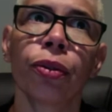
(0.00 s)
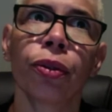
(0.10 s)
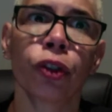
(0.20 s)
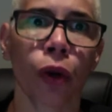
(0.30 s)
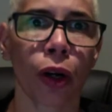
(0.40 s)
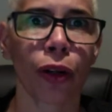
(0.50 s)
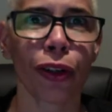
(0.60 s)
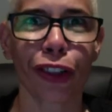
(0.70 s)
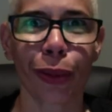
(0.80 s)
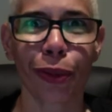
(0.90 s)
struggle
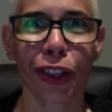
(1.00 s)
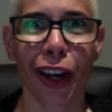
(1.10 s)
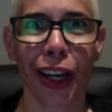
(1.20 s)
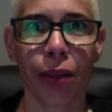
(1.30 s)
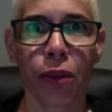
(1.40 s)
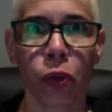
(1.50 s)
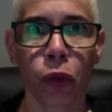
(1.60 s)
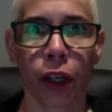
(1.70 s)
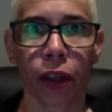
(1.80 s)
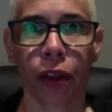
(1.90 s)
sometimes
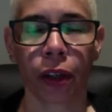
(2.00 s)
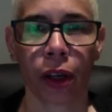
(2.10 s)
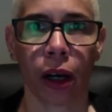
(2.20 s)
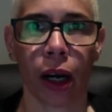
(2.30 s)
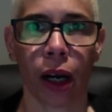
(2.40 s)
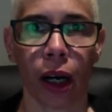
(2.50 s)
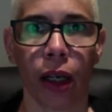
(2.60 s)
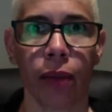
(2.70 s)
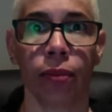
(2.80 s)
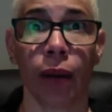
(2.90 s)
with
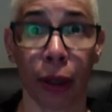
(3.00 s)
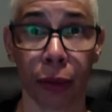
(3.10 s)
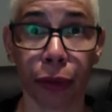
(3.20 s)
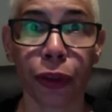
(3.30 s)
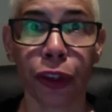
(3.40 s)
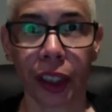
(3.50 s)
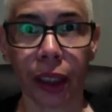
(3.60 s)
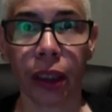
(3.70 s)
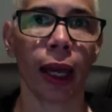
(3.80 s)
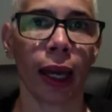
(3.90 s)
my
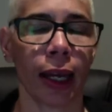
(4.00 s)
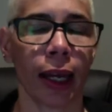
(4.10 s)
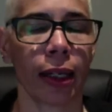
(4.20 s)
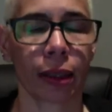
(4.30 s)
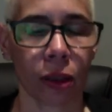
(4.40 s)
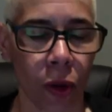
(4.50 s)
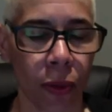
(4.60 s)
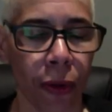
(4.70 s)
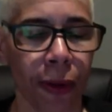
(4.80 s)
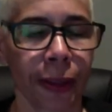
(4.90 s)
routine, and it's so
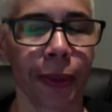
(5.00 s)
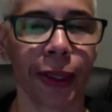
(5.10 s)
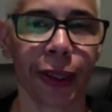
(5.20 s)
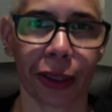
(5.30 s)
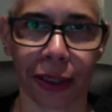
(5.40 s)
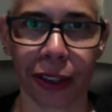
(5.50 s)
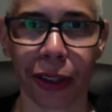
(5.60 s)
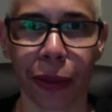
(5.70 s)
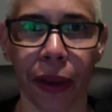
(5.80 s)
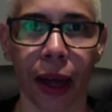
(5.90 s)
important to be consistent
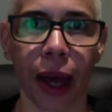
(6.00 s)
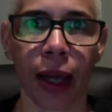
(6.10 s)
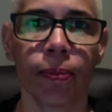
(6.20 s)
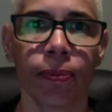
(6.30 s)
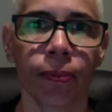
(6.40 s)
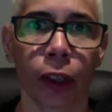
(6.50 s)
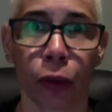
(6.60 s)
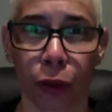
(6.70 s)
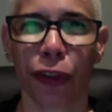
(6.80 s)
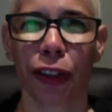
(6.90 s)
with that in
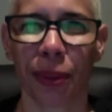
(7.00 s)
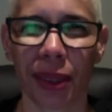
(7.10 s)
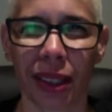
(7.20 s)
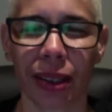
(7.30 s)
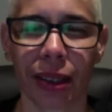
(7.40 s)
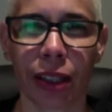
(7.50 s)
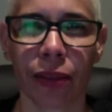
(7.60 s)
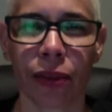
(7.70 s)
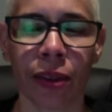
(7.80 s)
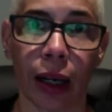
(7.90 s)
order for you to be
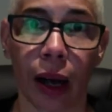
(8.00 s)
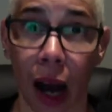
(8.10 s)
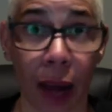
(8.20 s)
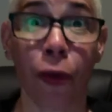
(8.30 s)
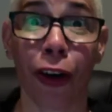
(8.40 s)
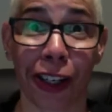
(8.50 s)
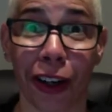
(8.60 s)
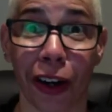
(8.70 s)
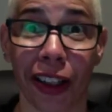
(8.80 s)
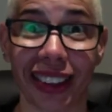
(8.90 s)
successful. I'm working
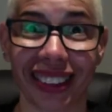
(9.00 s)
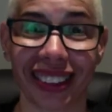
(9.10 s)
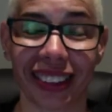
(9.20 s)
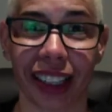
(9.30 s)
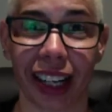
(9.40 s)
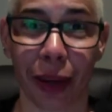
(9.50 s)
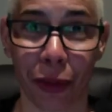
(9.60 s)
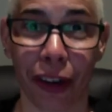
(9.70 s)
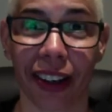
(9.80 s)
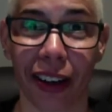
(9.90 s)
on it. I'm
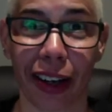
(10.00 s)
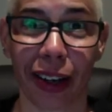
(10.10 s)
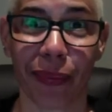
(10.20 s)
working on it.